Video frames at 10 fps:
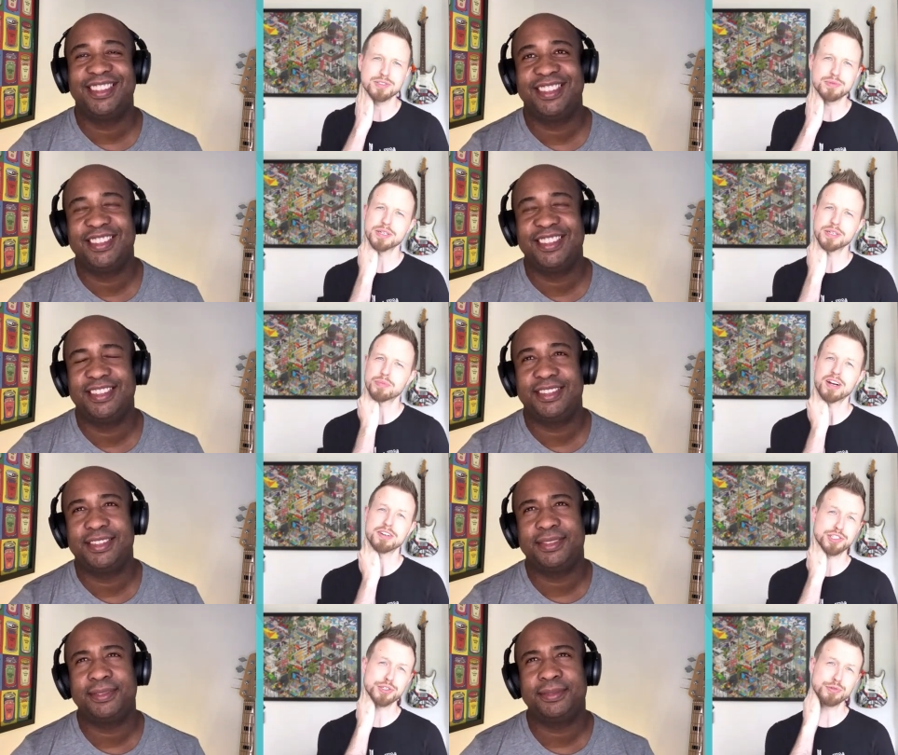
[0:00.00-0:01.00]
Speaker 1: that's really
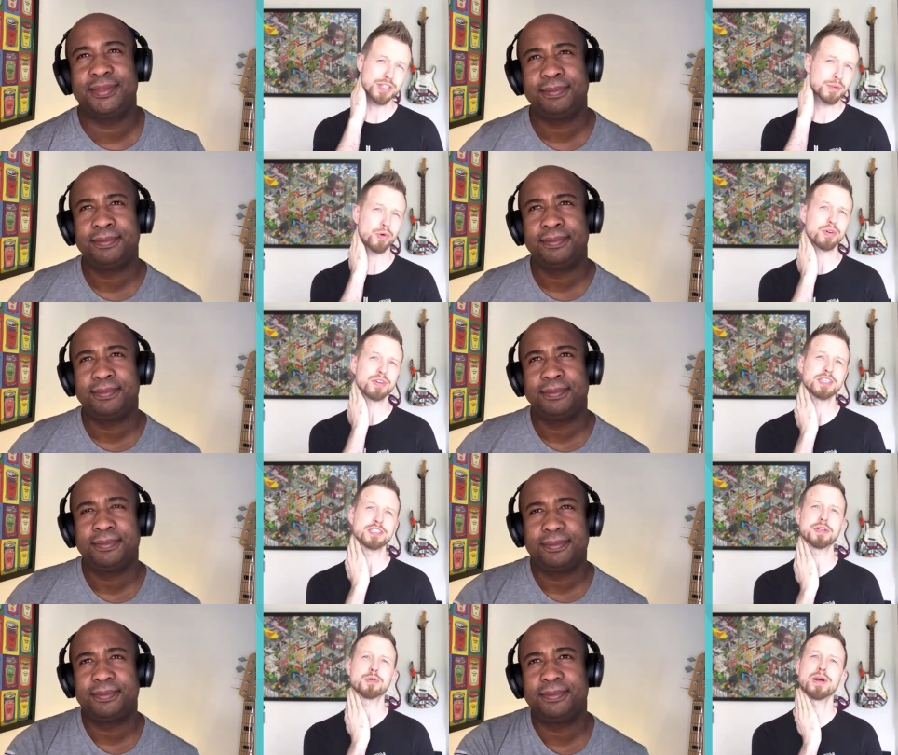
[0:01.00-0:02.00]
important, uh, two really important
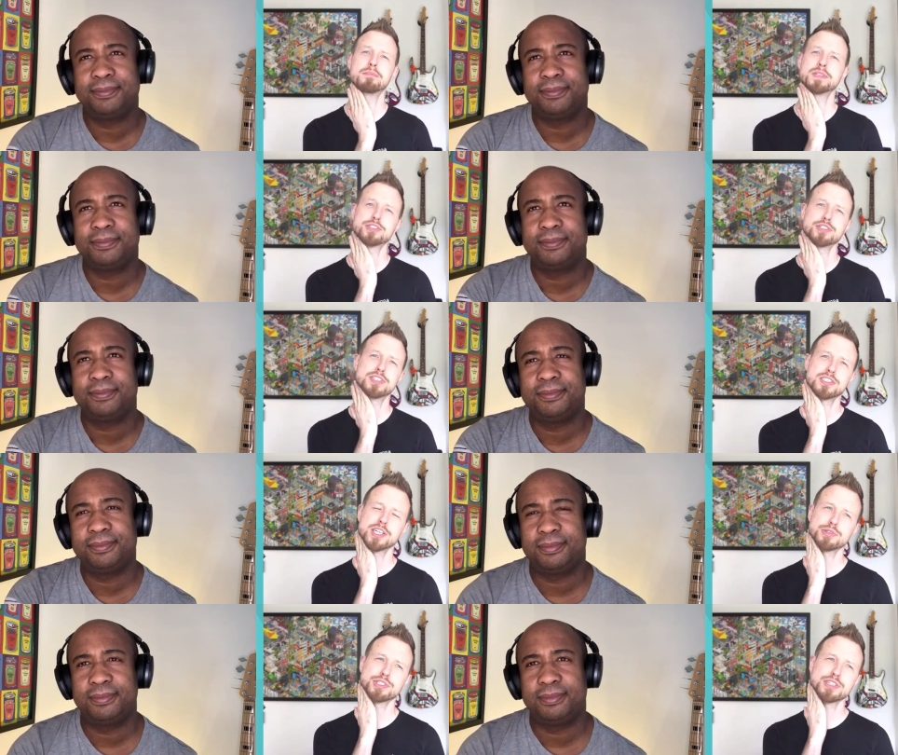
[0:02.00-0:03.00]
things about the web. These are
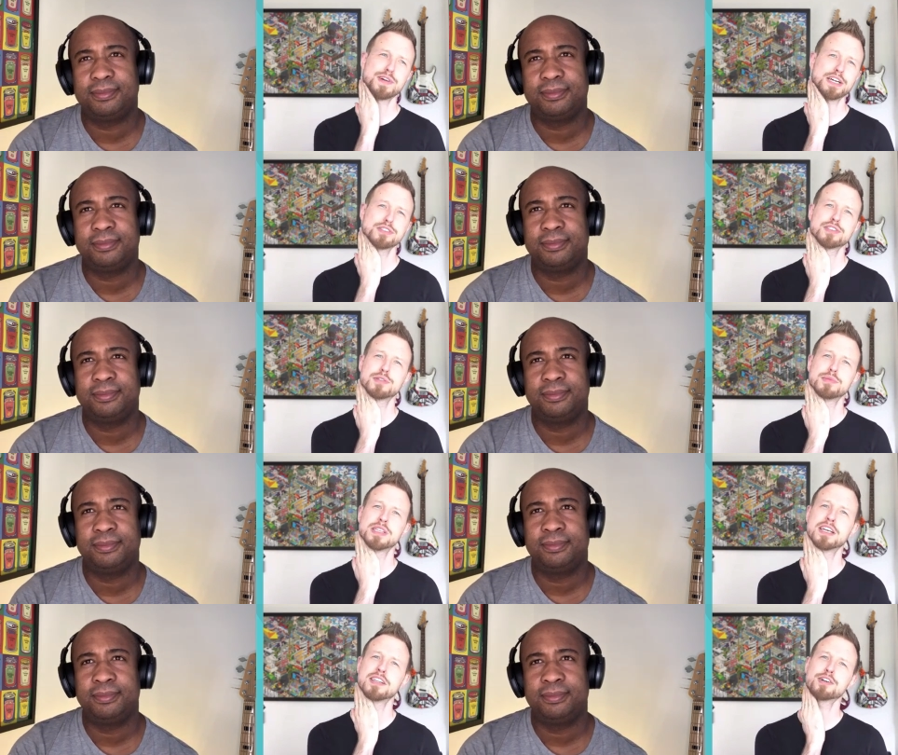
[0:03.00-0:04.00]
distinguishing factors to me
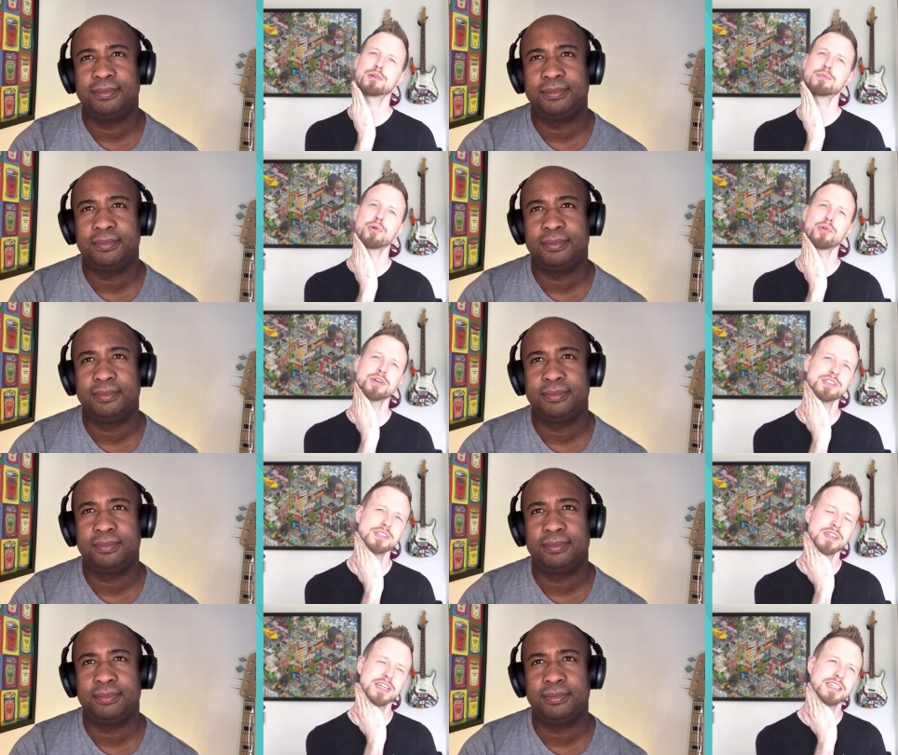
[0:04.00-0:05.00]
that I think are
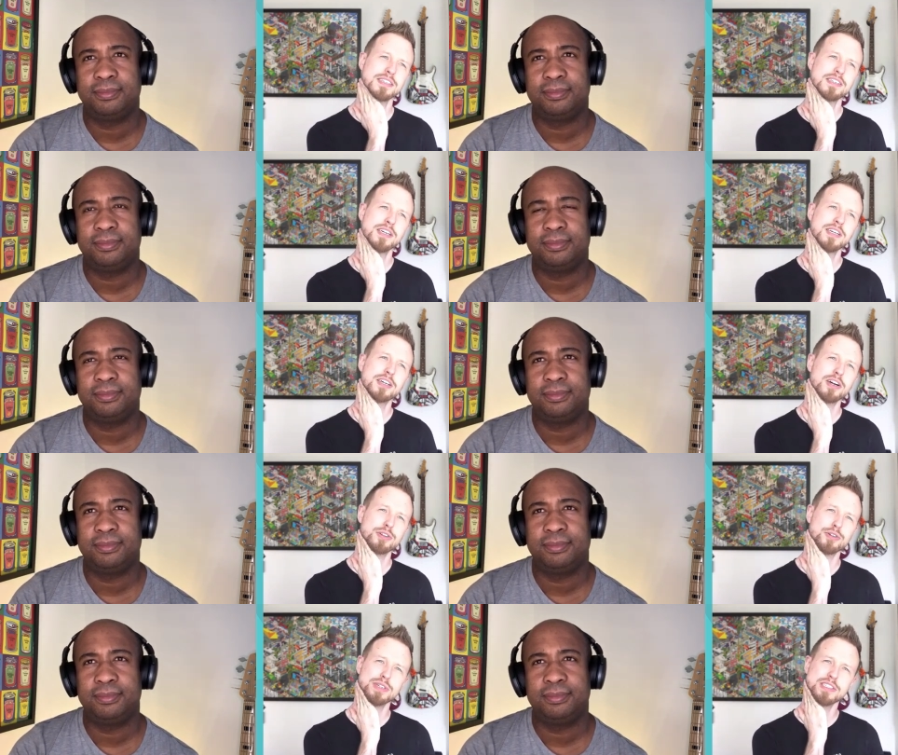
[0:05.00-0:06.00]
important and
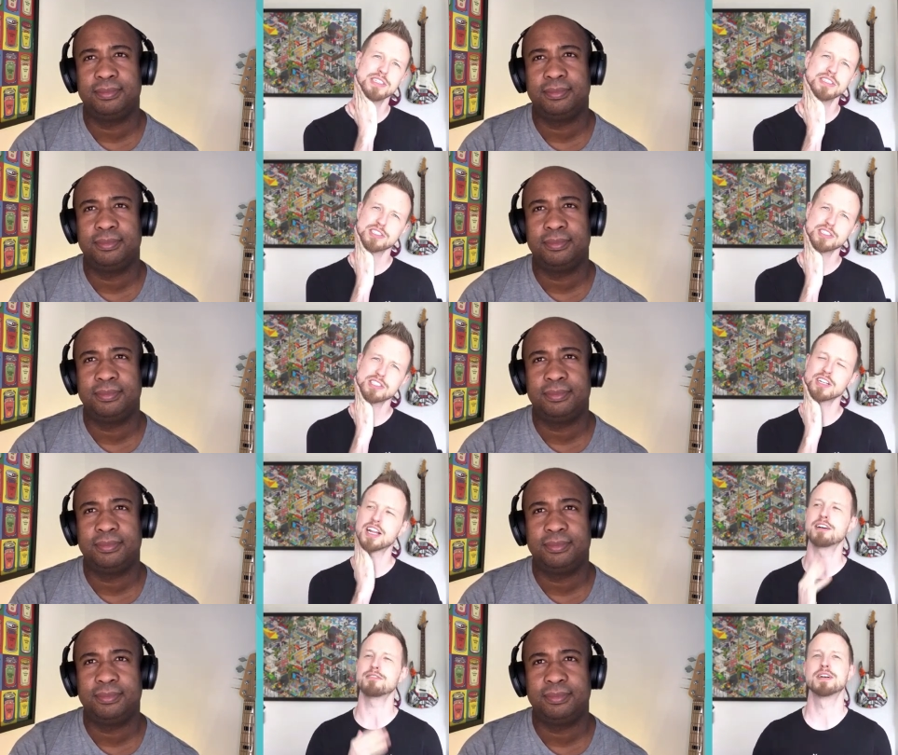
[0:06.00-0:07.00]
are the reason it's still
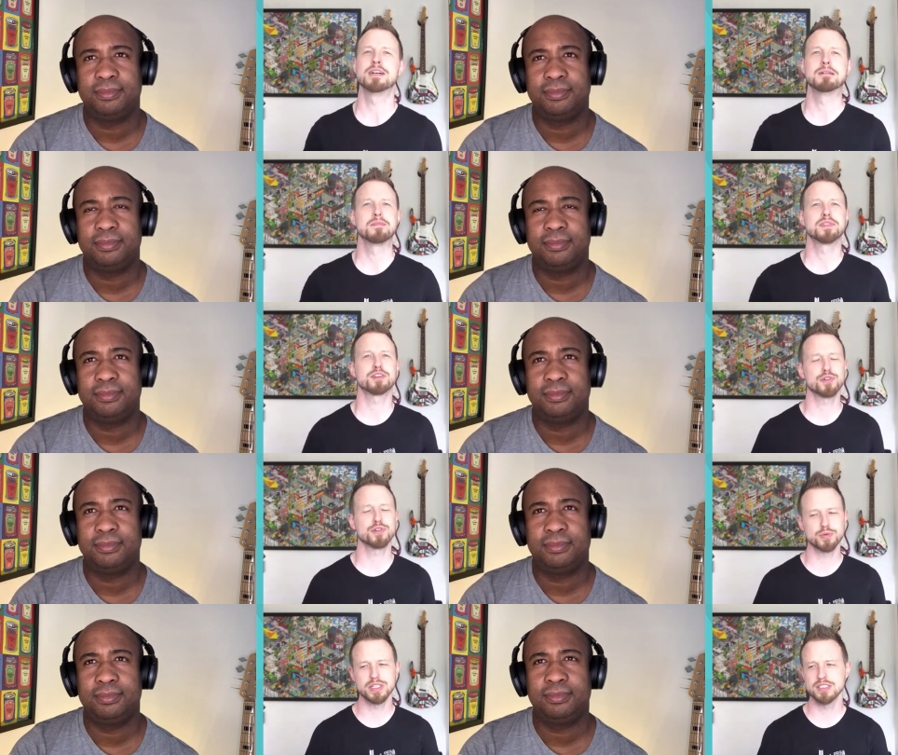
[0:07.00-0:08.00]
alive. The
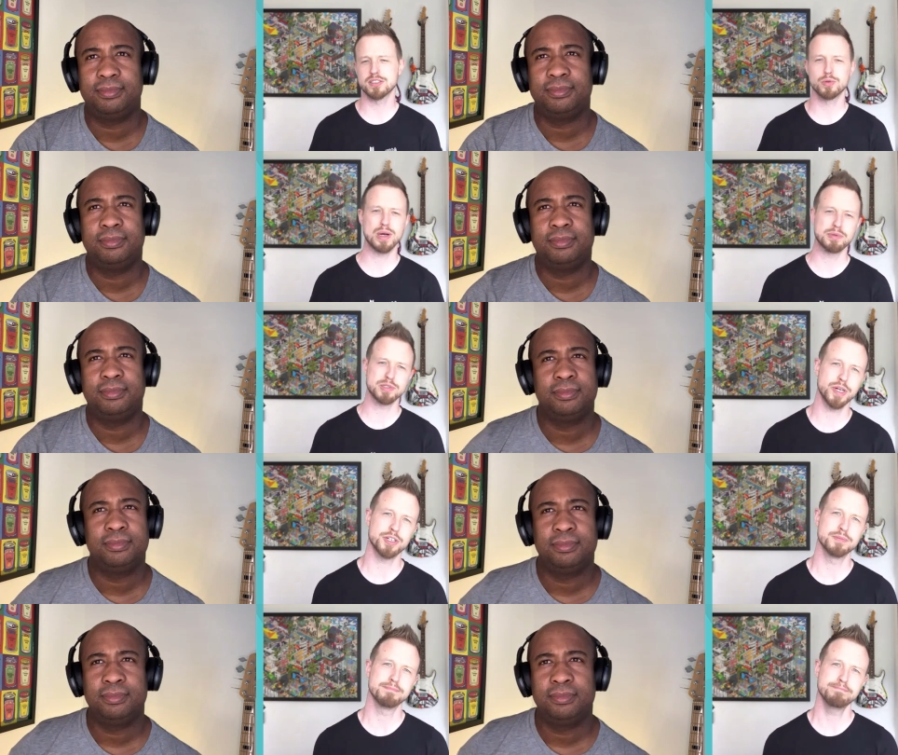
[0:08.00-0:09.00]
first one is the web is
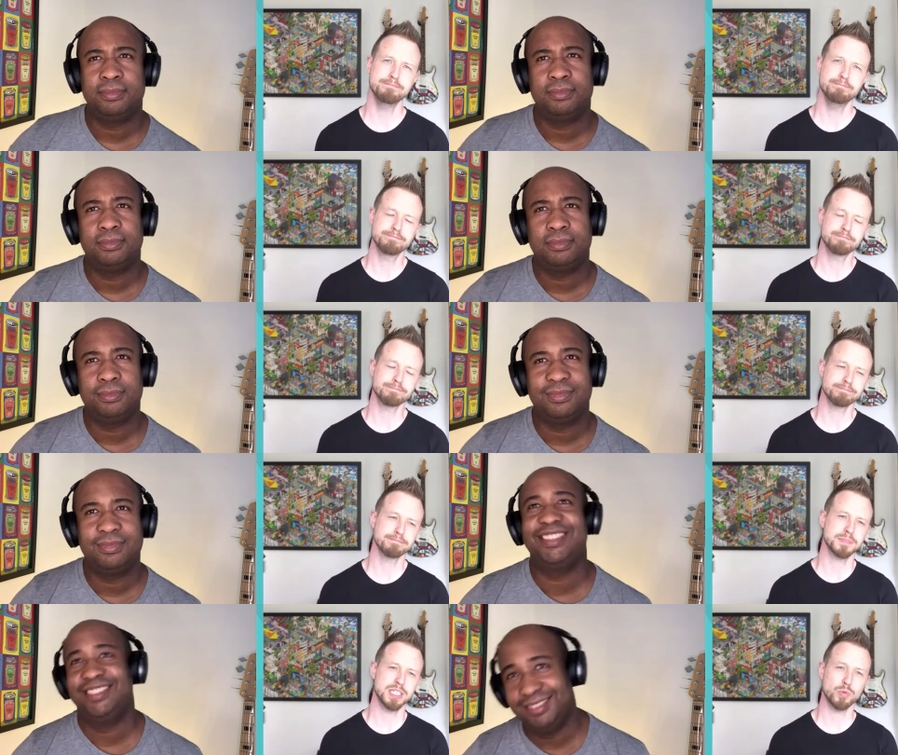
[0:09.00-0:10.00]
weird.
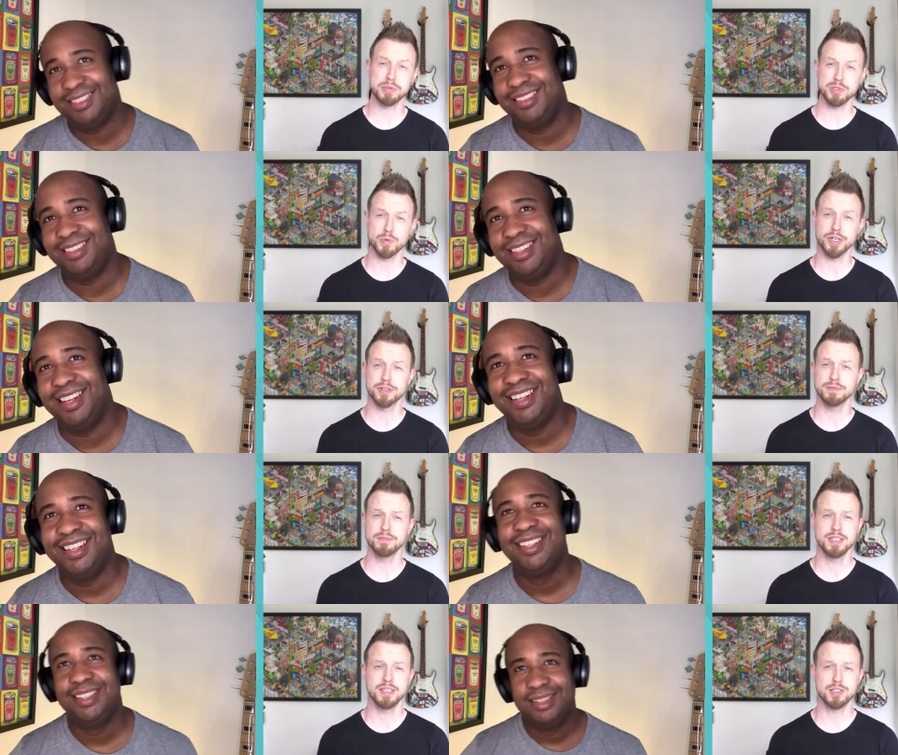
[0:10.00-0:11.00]
The web is weird.
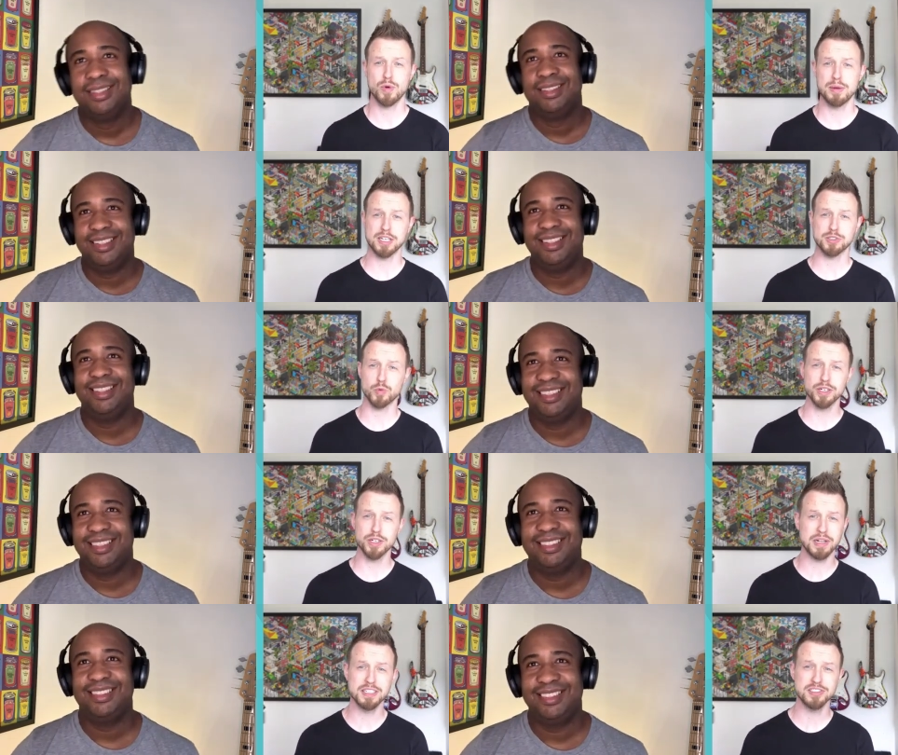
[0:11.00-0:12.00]
The web has
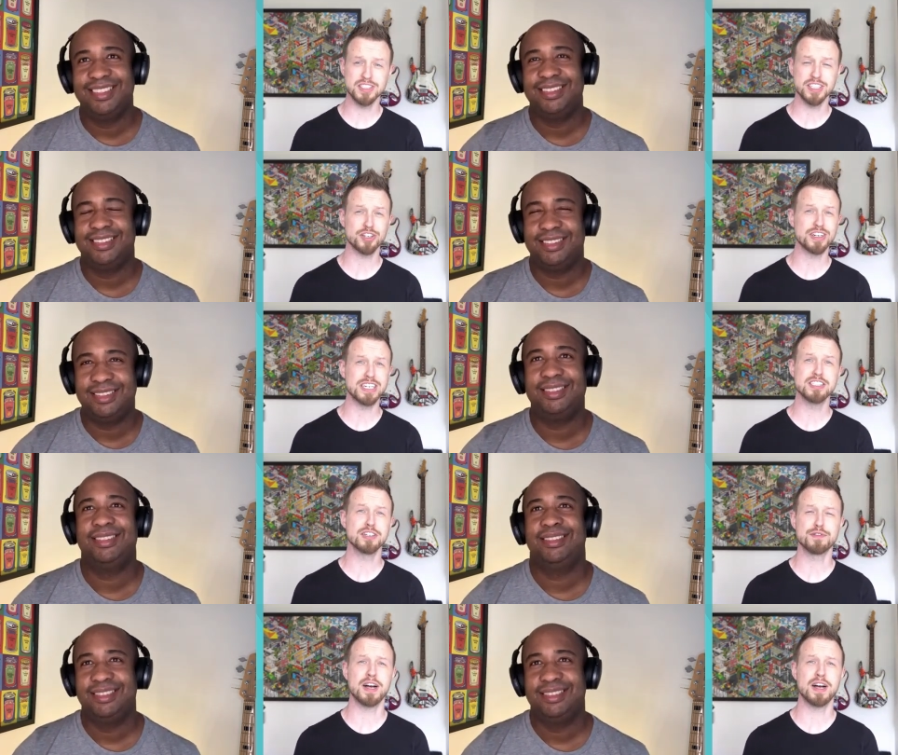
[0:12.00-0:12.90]
weird places and they're easy to